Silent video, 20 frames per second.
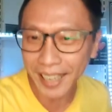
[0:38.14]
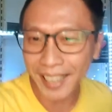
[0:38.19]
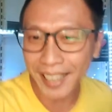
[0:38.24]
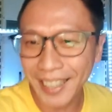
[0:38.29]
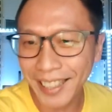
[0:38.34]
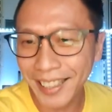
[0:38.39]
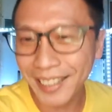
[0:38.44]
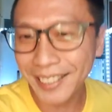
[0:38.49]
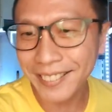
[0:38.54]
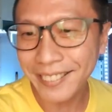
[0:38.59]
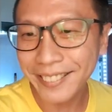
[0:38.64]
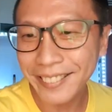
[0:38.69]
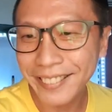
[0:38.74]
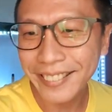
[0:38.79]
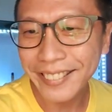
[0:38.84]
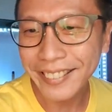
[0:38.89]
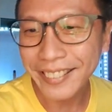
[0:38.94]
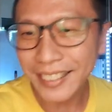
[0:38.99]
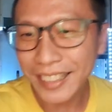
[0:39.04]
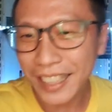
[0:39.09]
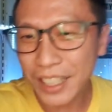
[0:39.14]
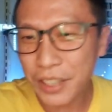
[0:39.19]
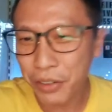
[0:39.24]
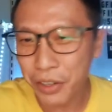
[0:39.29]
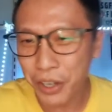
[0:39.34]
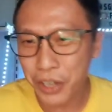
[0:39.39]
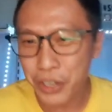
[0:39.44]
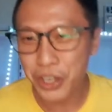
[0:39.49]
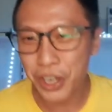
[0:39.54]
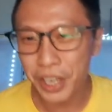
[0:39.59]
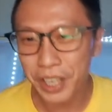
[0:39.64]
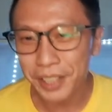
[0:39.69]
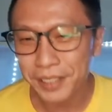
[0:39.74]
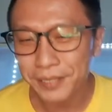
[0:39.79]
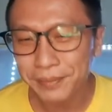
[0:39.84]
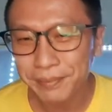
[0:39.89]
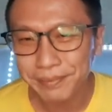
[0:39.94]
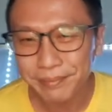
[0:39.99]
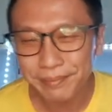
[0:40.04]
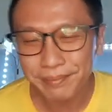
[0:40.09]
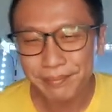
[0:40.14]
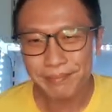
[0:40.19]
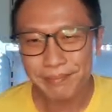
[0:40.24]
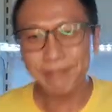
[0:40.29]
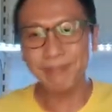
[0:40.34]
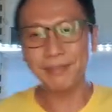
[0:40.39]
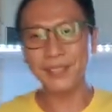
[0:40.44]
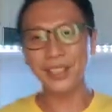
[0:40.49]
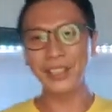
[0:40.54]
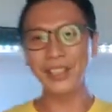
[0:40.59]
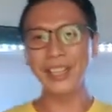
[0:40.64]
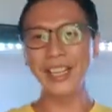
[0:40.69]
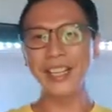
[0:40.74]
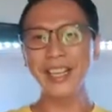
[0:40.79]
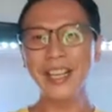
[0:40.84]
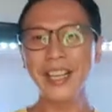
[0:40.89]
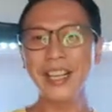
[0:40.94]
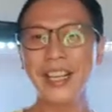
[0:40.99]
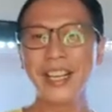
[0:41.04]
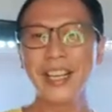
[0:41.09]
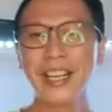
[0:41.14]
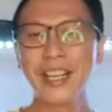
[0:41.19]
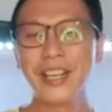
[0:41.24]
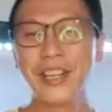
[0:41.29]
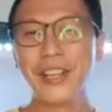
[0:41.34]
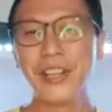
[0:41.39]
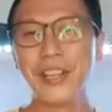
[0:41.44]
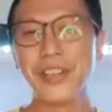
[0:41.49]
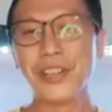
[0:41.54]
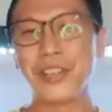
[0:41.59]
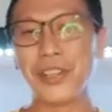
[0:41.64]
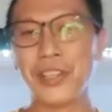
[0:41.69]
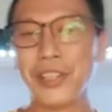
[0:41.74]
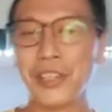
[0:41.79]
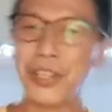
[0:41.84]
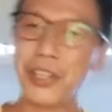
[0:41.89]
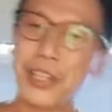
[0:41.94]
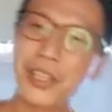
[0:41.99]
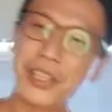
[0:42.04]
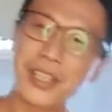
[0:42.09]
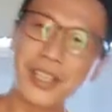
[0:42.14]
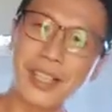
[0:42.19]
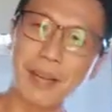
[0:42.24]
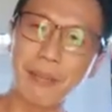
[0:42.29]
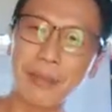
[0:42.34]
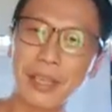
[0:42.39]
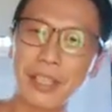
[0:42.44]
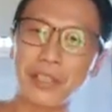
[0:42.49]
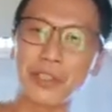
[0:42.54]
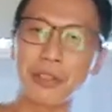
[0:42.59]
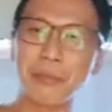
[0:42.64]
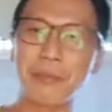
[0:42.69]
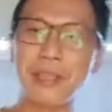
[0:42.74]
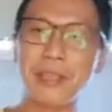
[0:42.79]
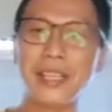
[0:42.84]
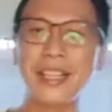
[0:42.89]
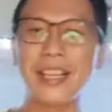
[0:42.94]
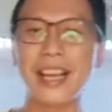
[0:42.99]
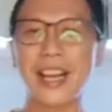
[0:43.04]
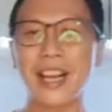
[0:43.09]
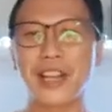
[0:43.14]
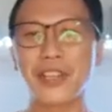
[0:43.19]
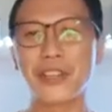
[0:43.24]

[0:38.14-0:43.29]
Lynn. Thanks for watching. Okay, so somebody told me, yeah,